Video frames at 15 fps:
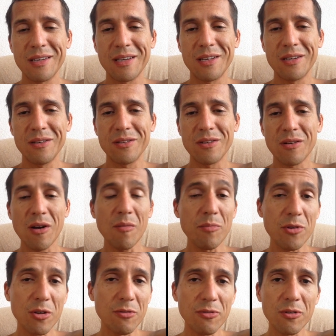They're all
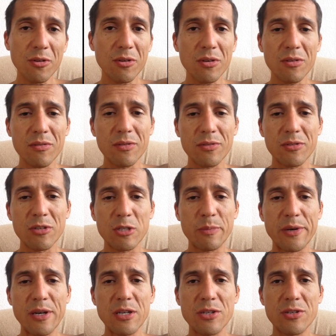beautiful to
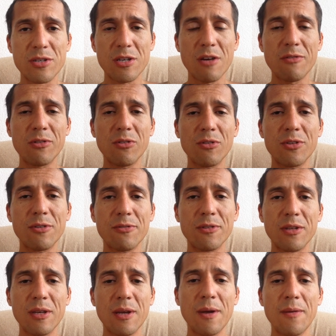experience yourself a little differently.